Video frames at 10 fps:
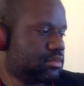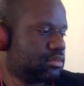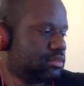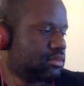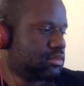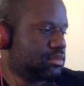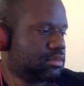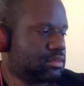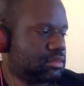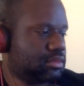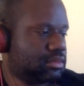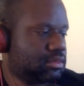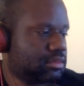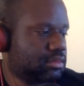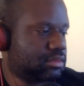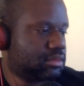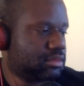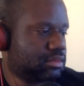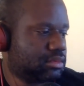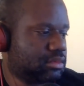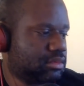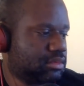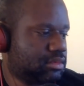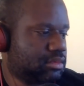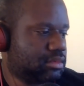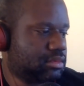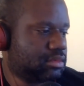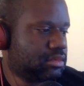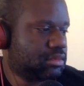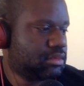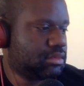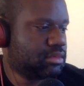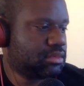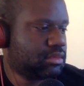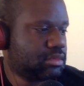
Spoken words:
(no one is talking)